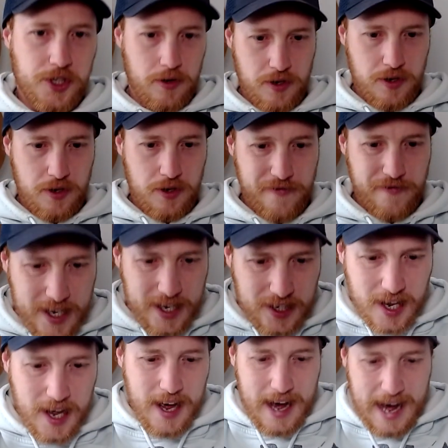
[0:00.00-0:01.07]
do this,
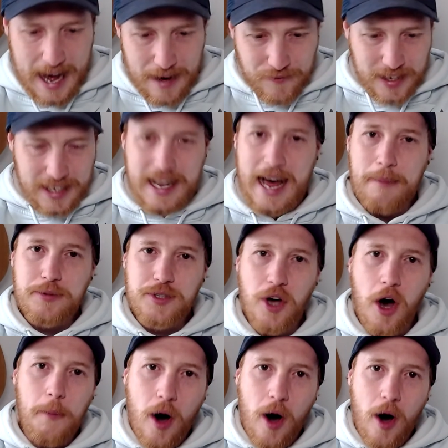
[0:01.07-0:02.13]
have the
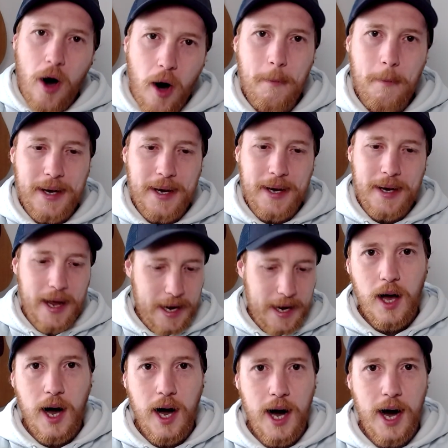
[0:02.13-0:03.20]
laptop on my knee,
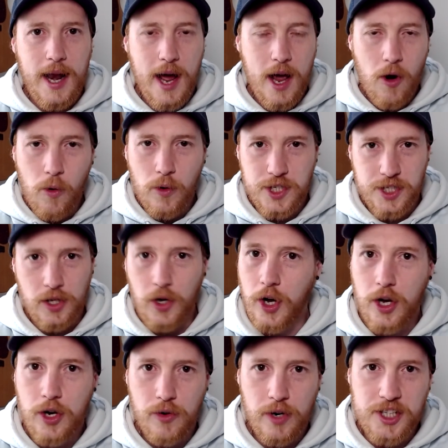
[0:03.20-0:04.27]
and I always look
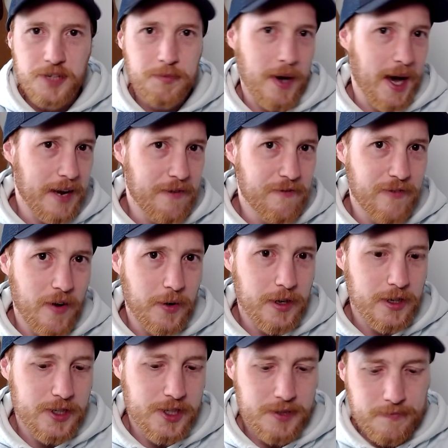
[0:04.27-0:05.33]
crisp and in
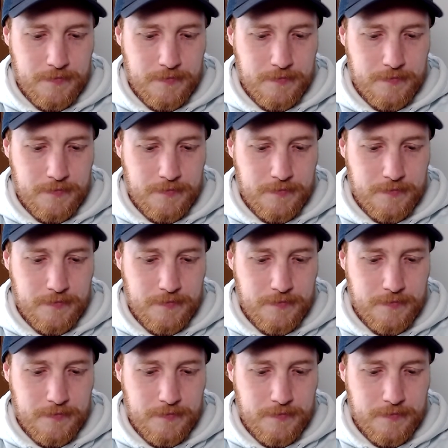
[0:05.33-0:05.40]
focus.